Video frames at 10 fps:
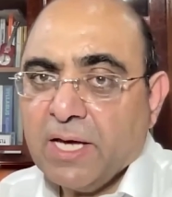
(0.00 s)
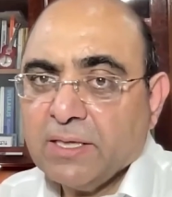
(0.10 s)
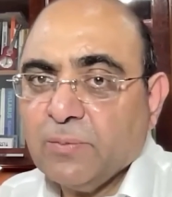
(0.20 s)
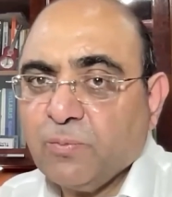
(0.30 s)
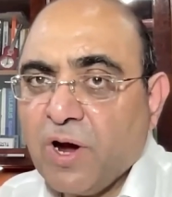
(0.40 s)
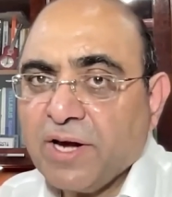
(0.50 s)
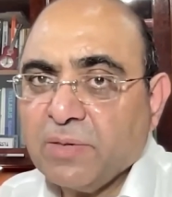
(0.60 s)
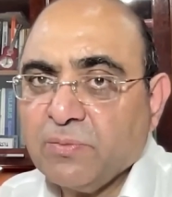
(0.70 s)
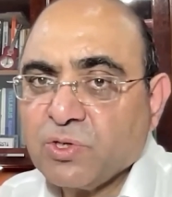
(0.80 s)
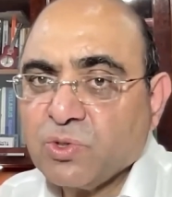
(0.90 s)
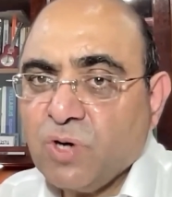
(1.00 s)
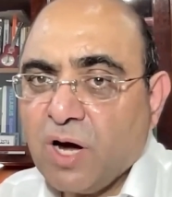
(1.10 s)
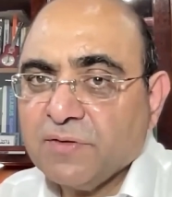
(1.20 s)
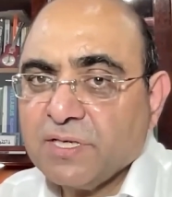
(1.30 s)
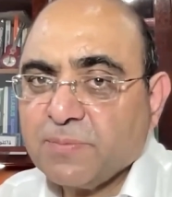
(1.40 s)
The point number 2
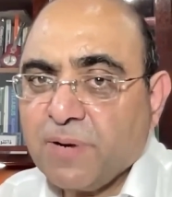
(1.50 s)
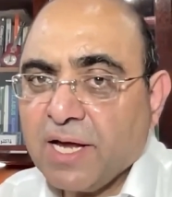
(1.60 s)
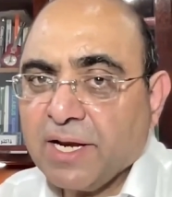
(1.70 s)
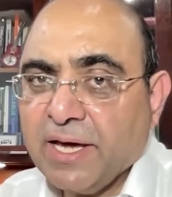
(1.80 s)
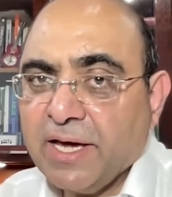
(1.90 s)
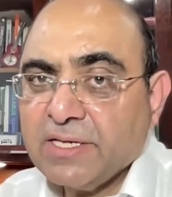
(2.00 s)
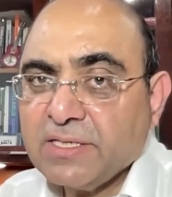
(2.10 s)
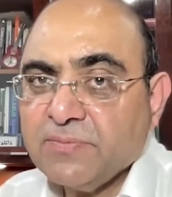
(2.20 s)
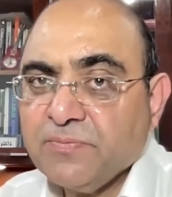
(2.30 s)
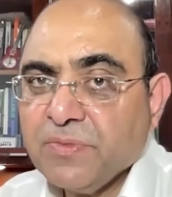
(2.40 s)
of this plan is